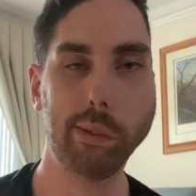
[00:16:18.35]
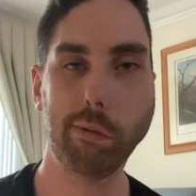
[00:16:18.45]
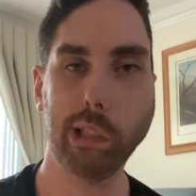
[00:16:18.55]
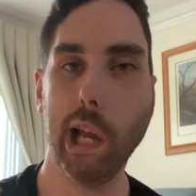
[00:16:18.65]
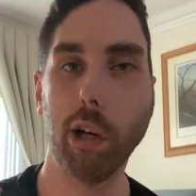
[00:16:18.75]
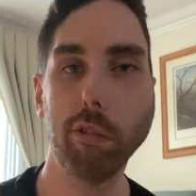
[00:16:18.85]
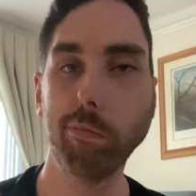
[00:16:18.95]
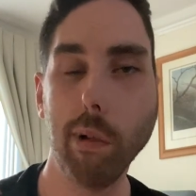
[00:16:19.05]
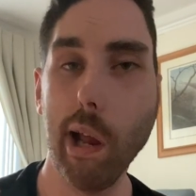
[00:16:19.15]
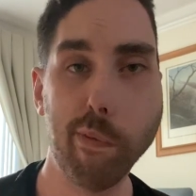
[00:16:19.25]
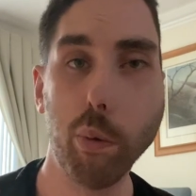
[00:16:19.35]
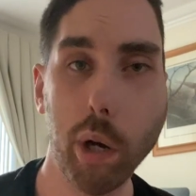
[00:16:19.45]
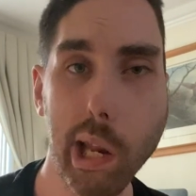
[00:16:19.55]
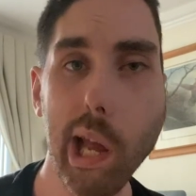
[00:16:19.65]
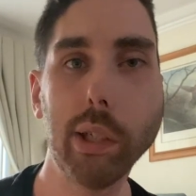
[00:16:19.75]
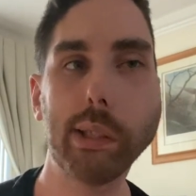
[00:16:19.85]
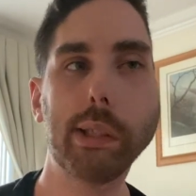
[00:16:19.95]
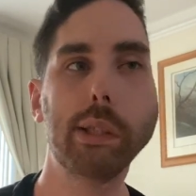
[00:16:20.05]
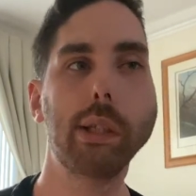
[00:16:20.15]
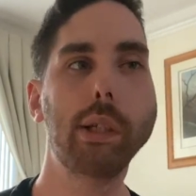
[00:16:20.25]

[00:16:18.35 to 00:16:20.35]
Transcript: tell everyone else